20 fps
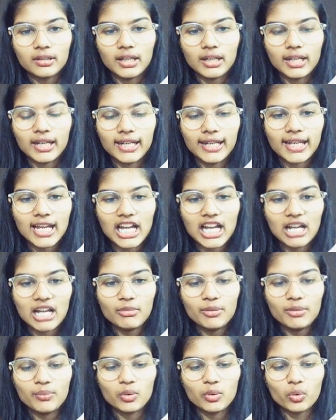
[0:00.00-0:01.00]
I am
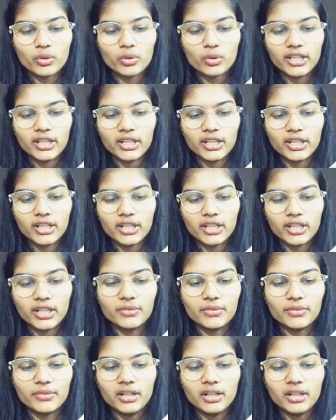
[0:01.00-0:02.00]
importing up
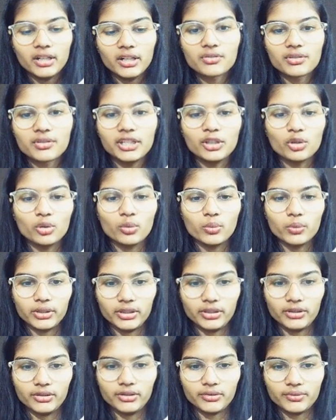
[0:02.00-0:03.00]
the tree over
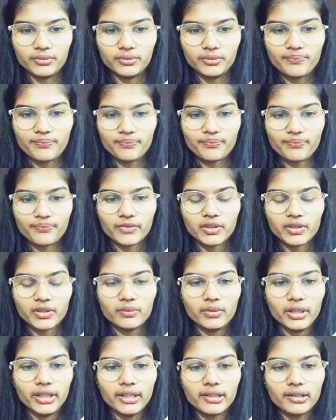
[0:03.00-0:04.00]
here,
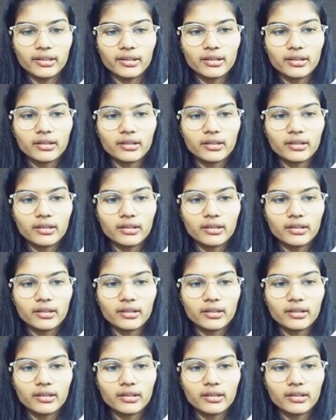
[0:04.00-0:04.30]
right?